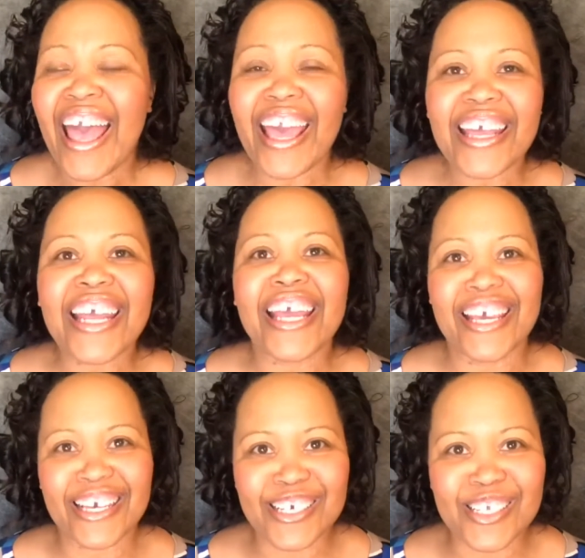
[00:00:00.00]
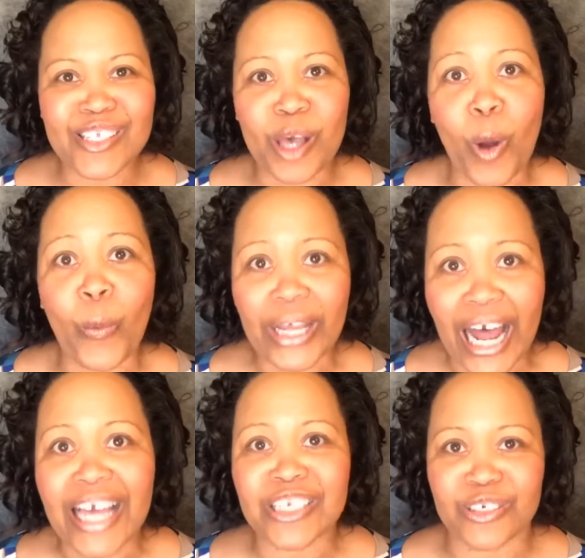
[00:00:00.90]
It is when
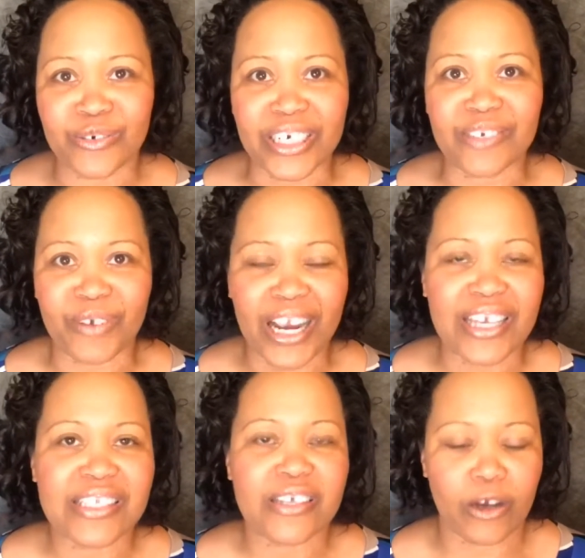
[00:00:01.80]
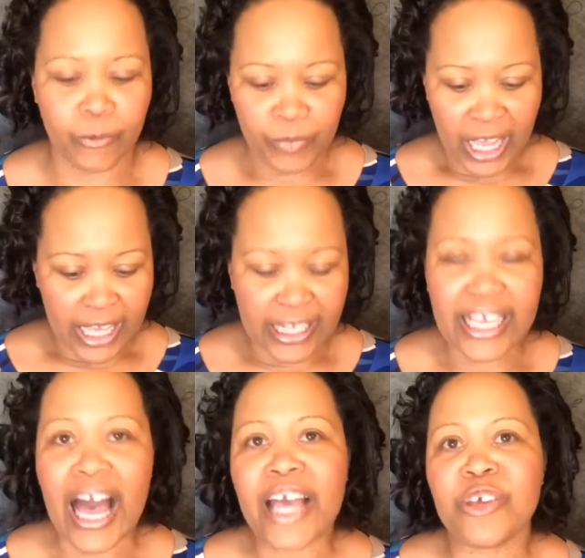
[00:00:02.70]
I do it, right? So, and
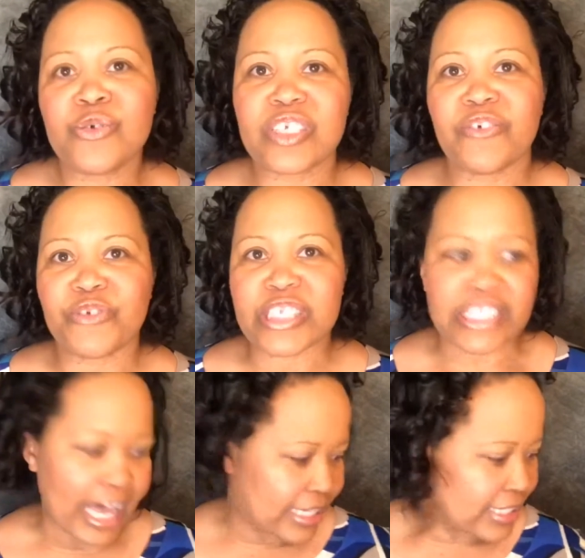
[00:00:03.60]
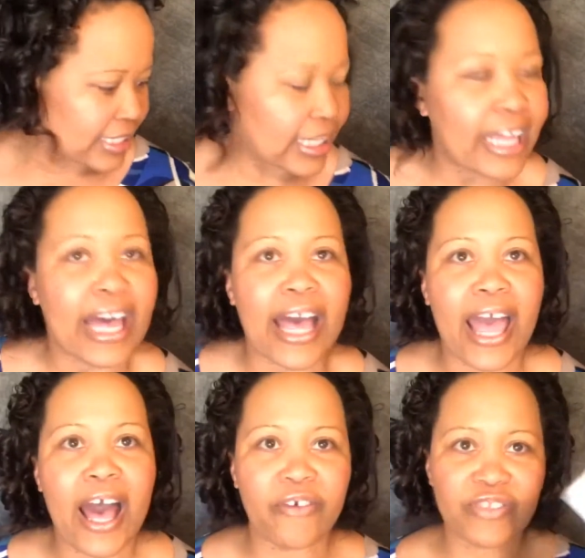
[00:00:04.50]
like I use different sizes. Like I
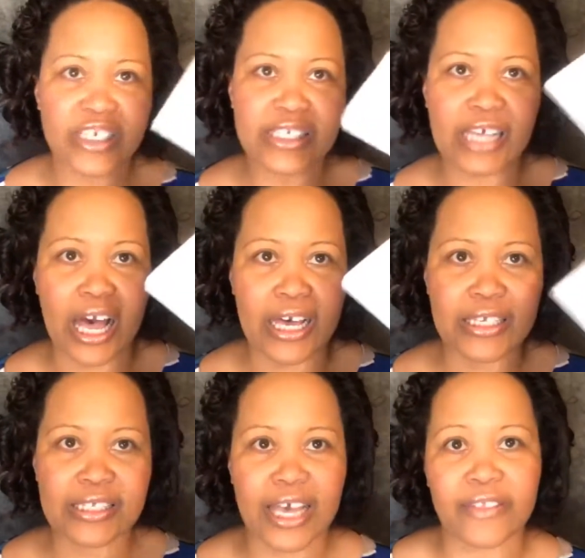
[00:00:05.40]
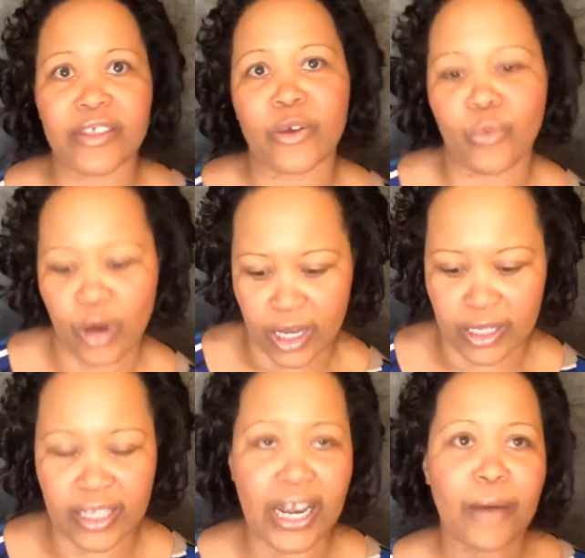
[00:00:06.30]
have this size and then the
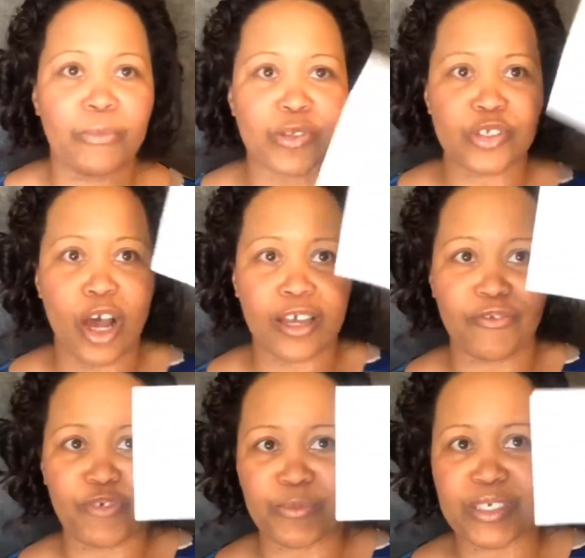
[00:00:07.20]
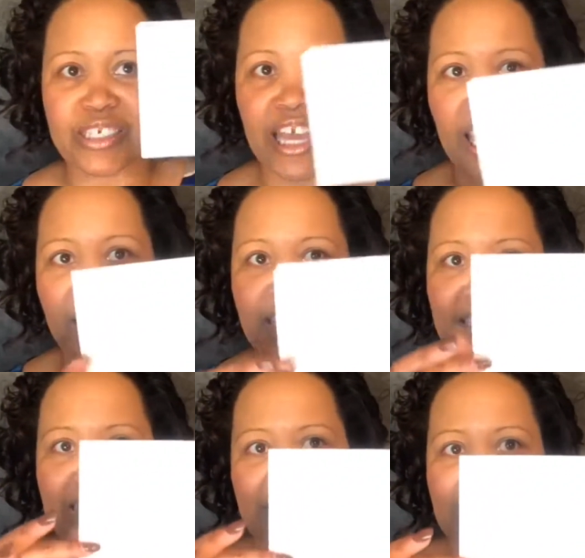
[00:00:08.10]
one that I'm talking from today
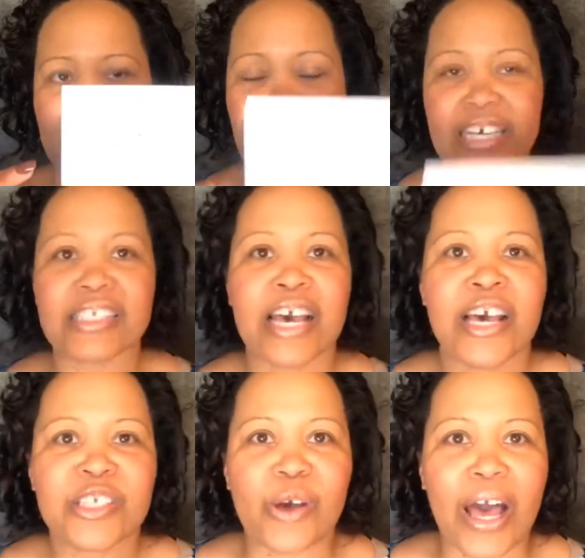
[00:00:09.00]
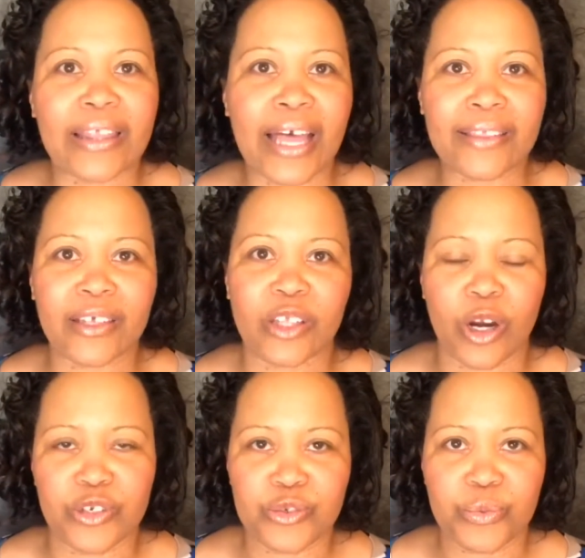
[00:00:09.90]
is this size. So I like the
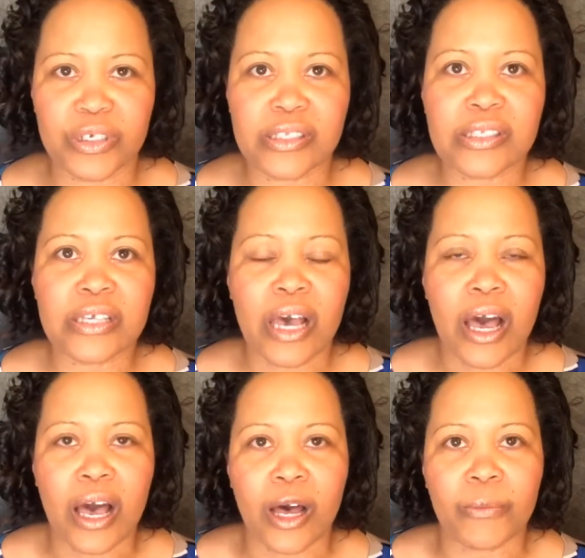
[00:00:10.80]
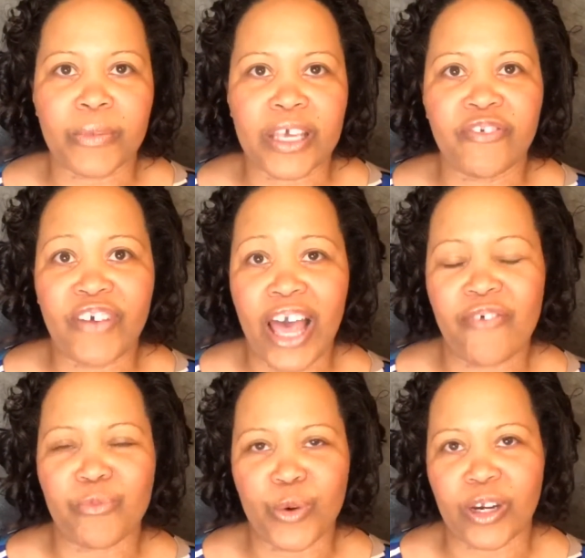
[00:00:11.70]
larger ones um, if I
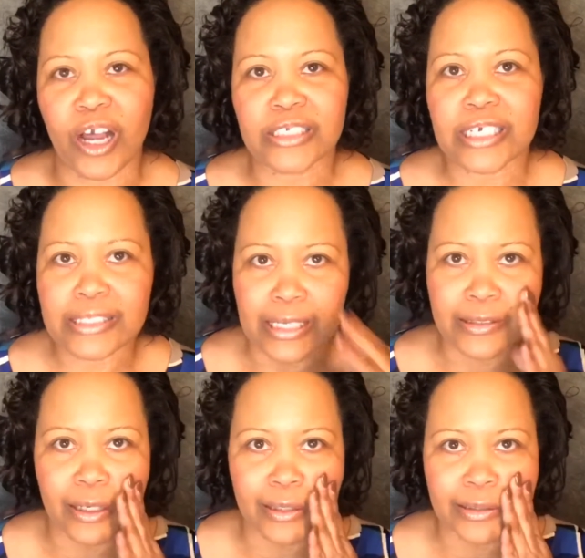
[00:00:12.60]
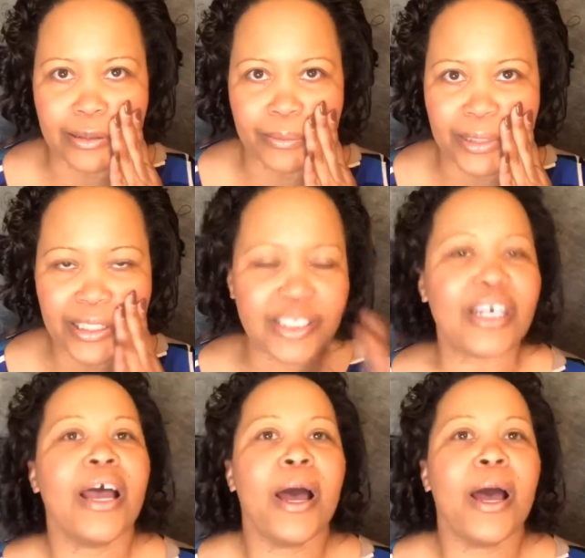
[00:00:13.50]
have more content because I talk so much.